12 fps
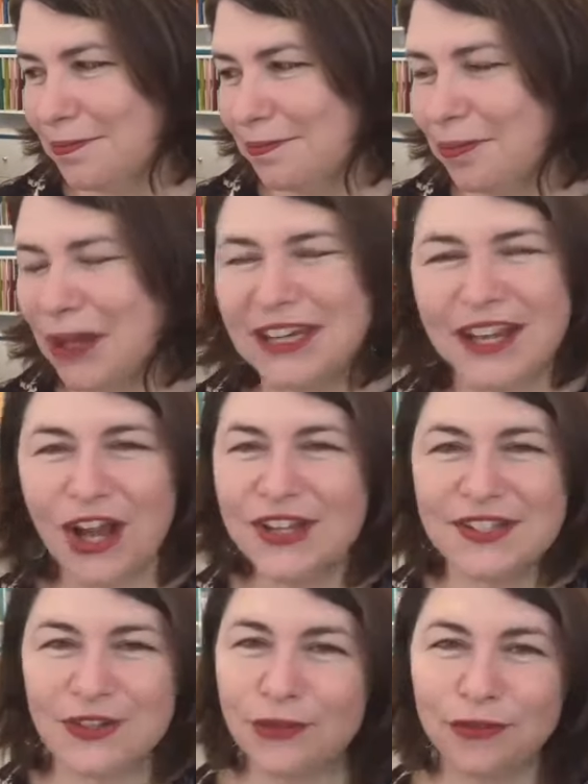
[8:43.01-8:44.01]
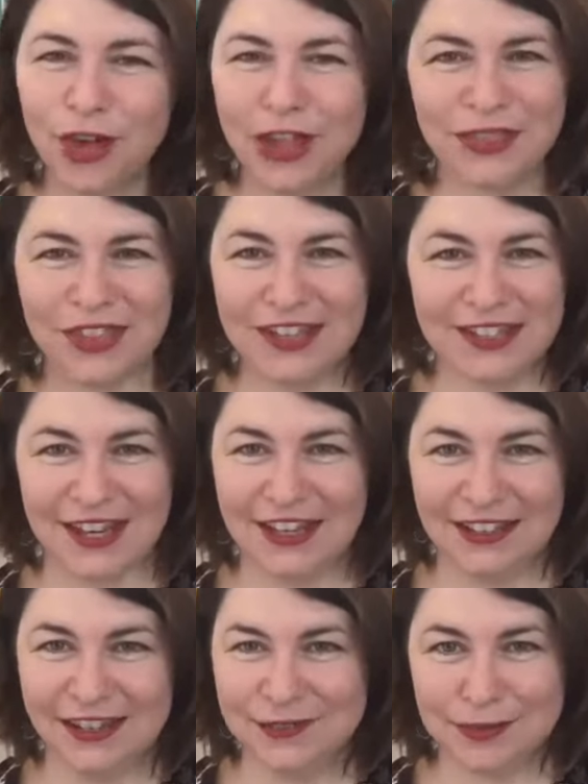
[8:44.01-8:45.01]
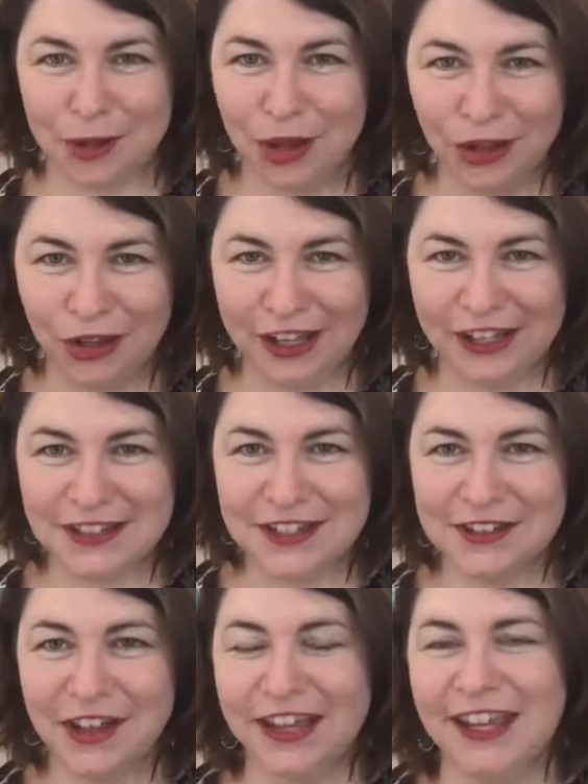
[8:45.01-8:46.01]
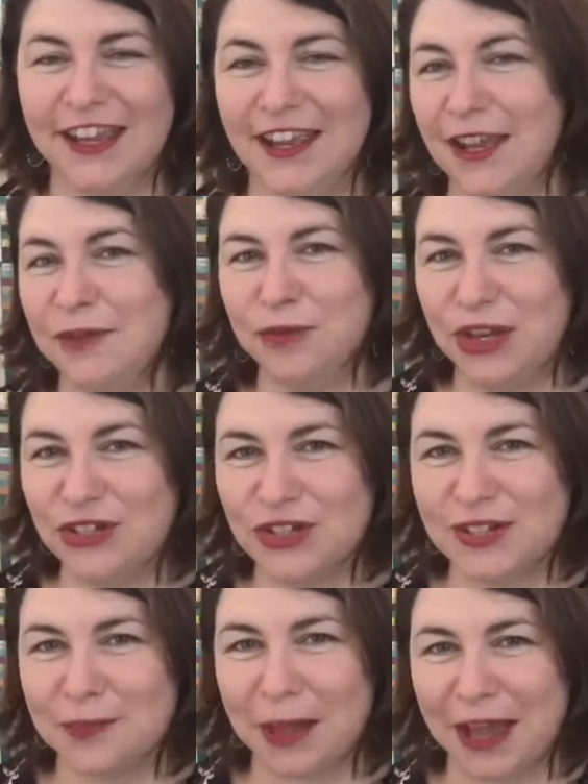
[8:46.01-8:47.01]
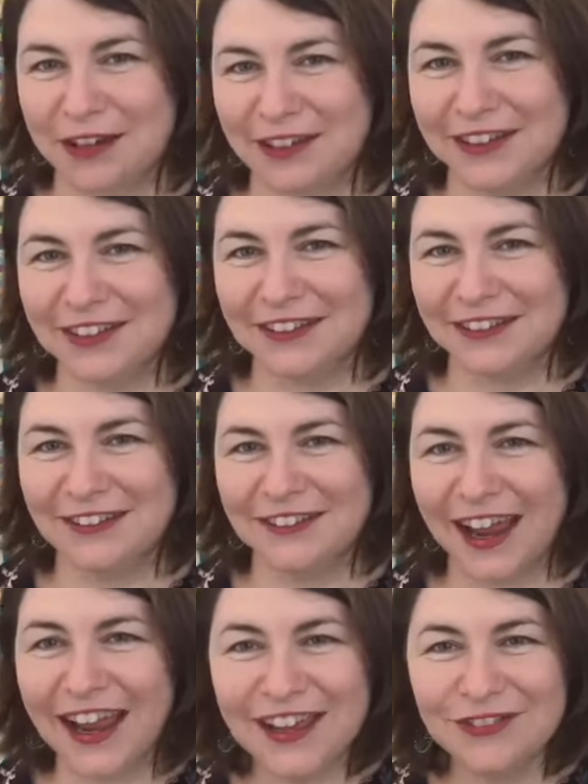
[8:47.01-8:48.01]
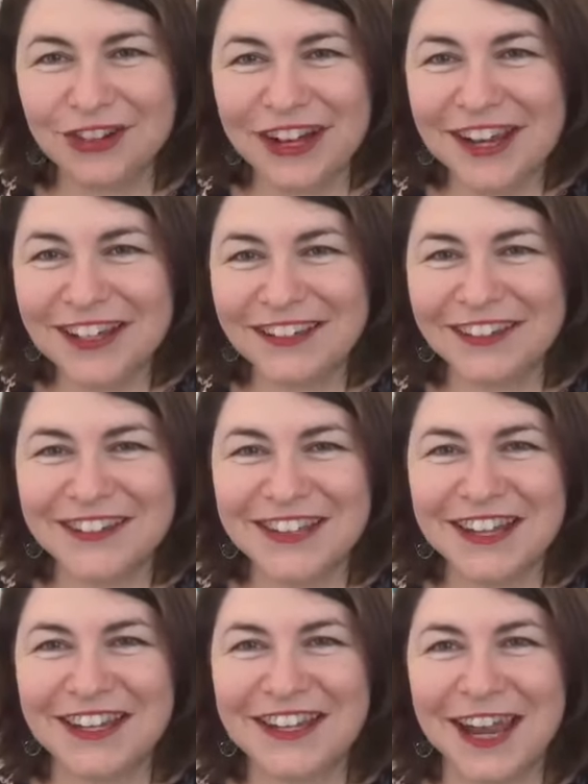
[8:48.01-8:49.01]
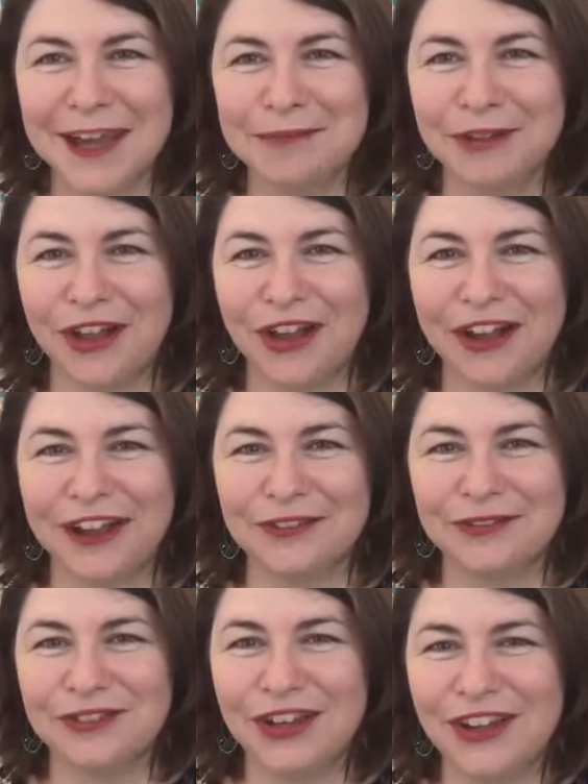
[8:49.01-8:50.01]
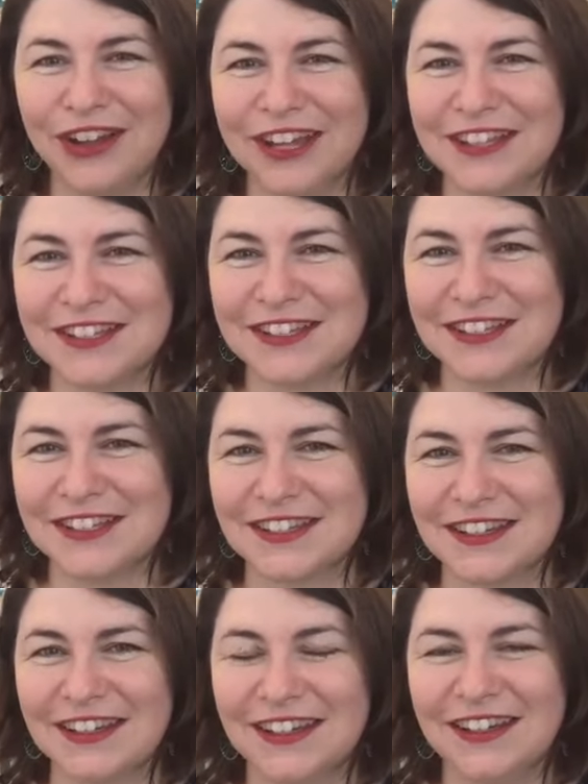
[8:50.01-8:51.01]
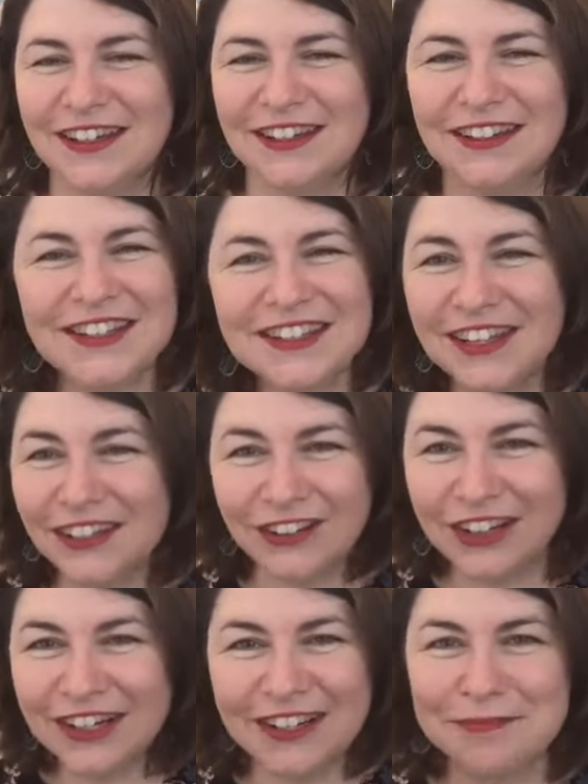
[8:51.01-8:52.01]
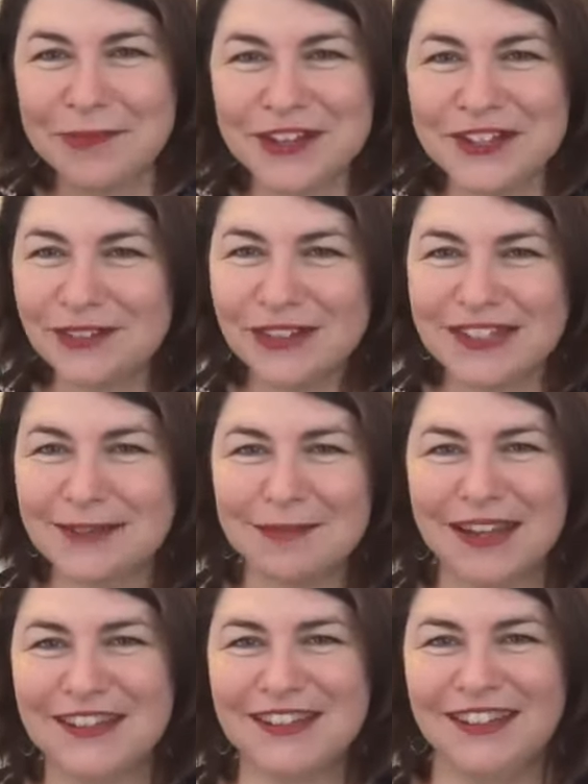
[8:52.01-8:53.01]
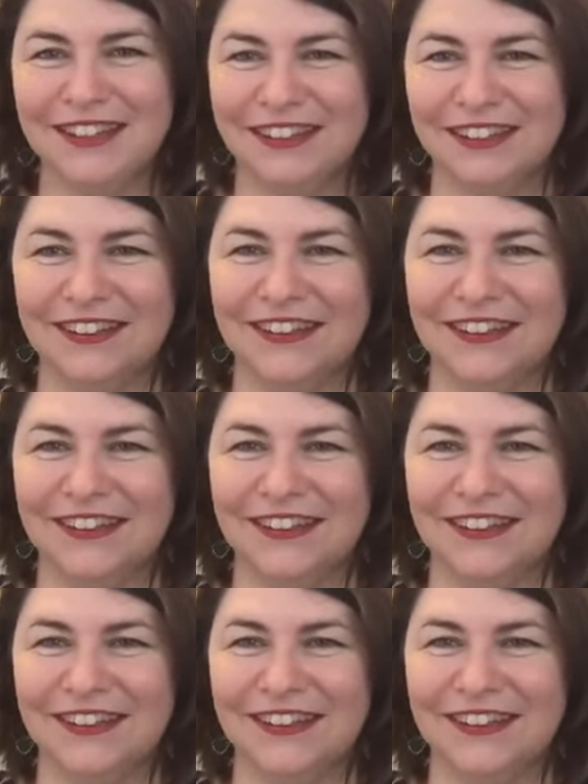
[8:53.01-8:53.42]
But I still find things that he leaves behind. Like he whinges about it. Hey, Rick, good that you came live. Nice. You see, look at it. Most of us are messy.